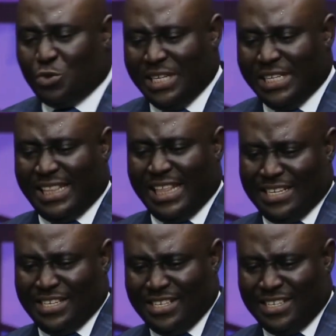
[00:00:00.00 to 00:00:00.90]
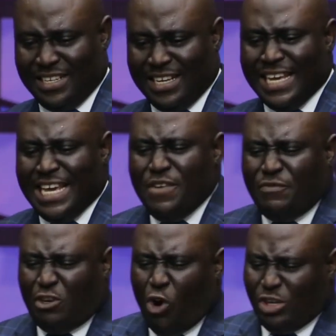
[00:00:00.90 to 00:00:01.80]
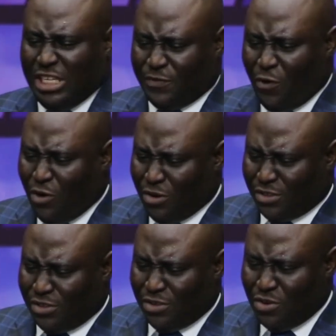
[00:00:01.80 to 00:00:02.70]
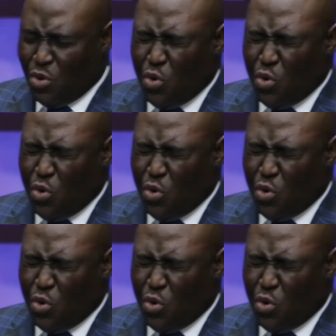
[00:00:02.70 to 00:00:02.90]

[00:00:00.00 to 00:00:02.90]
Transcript: to these things? If God is for us,